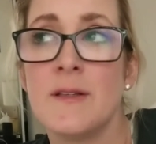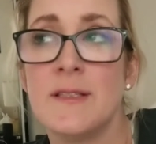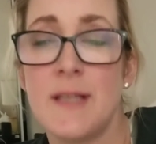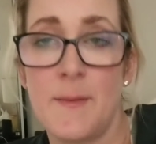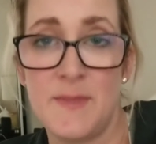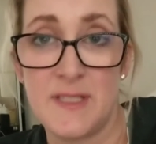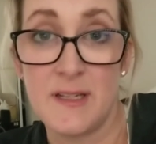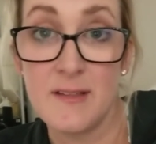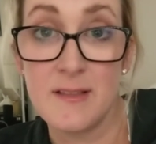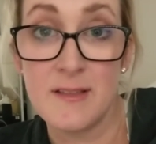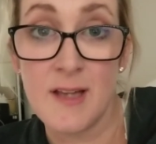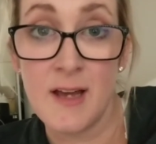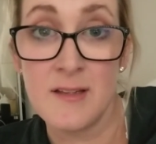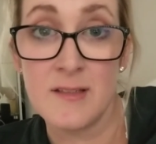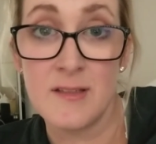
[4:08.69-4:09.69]

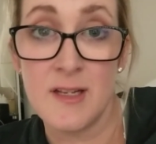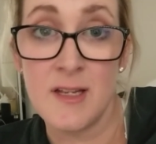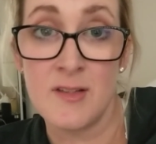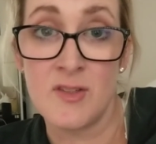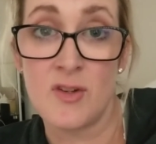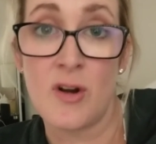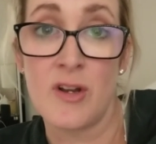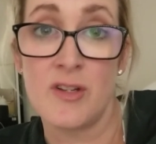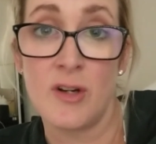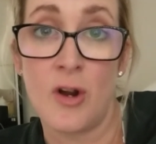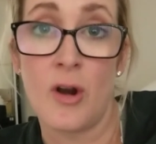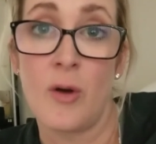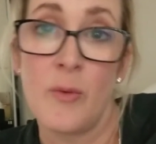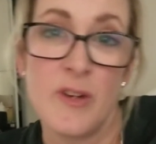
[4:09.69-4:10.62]
sepsis has started to occur,